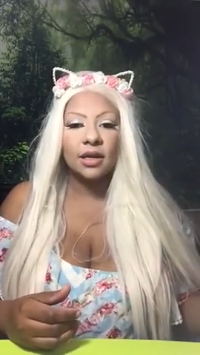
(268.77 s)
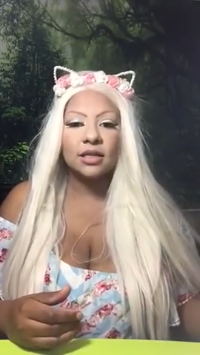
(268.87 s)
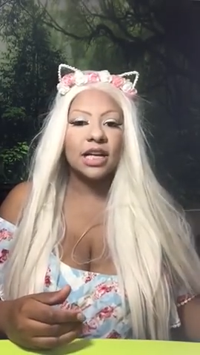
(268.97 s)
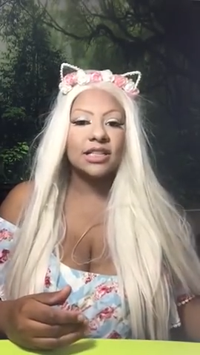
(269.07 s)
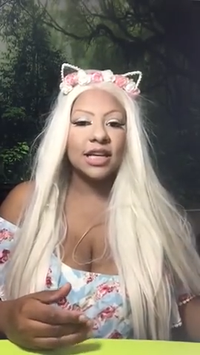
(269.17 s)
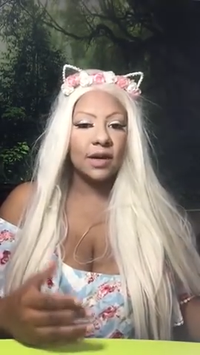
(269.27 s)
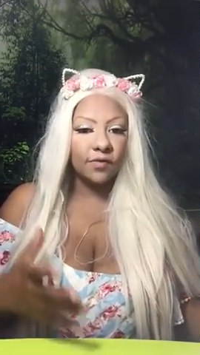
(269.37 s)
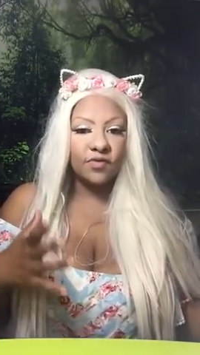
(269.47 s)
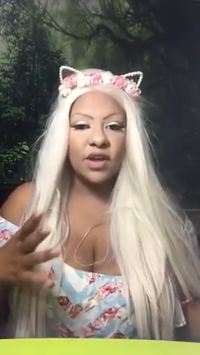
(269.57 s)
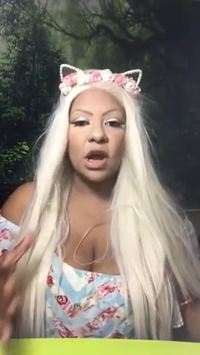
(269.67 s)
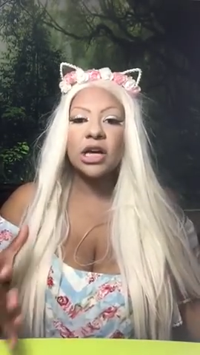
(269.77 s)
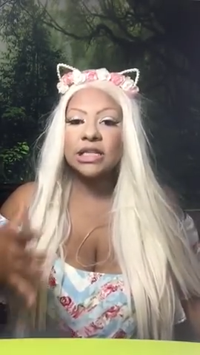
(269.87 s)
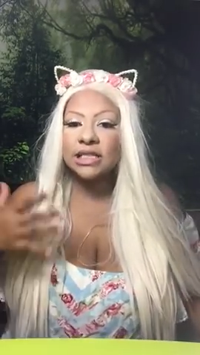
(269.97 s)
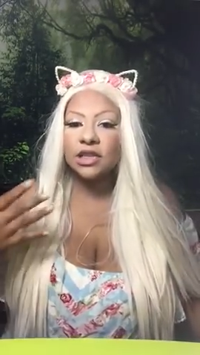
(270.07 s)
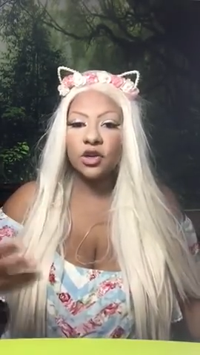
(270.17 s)
because that's like a
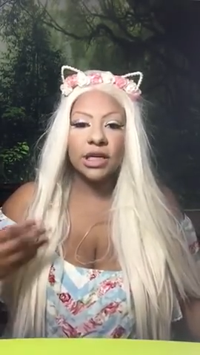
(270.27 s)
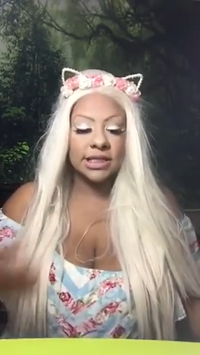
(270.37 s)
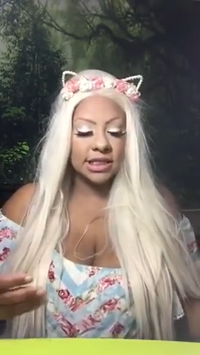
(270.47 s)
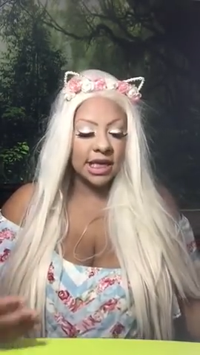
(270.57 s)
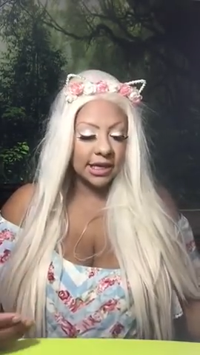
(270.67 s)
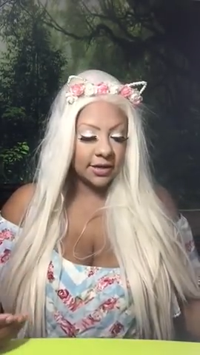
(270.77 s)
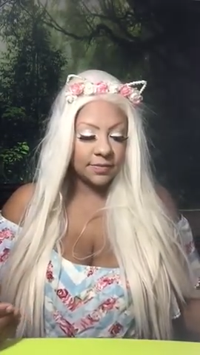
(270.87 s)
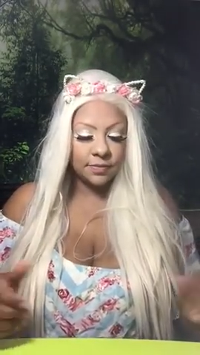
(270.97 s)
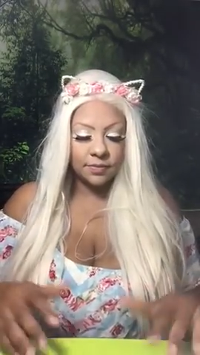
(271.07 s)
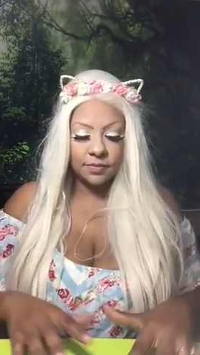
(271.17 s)
very serious thing